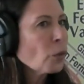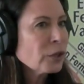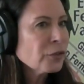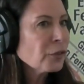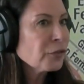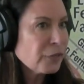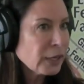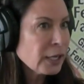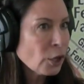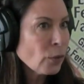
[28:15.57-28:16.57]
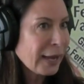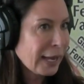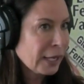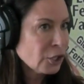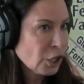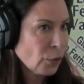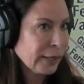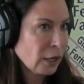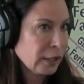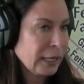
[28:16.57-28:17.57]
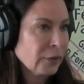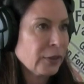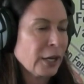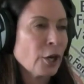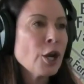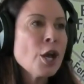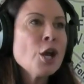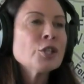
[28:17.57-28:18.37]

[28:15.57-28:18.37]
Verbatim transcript: wonderful video age going on out there.